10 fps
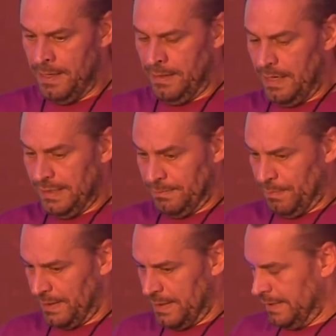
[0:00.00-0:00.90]
Last
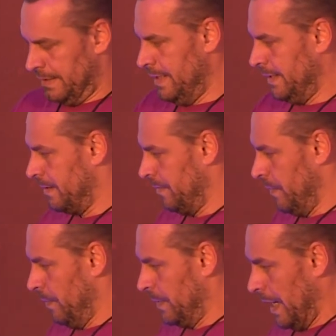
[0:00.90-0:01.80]
but not least,
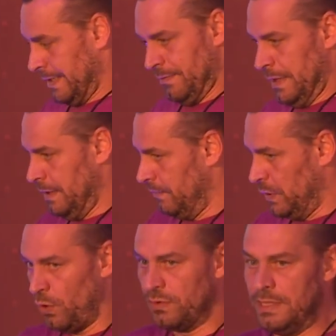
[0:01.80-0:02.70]
guys,
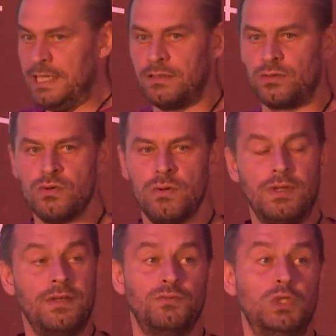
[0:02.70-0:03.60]

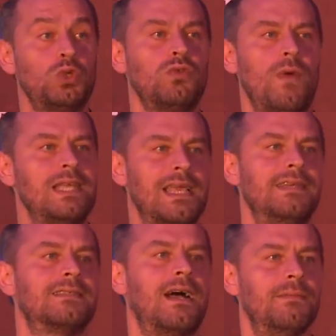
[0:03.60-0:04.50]
we shouldn't waste
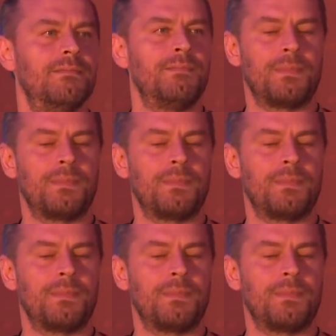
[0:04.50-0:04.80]
any time,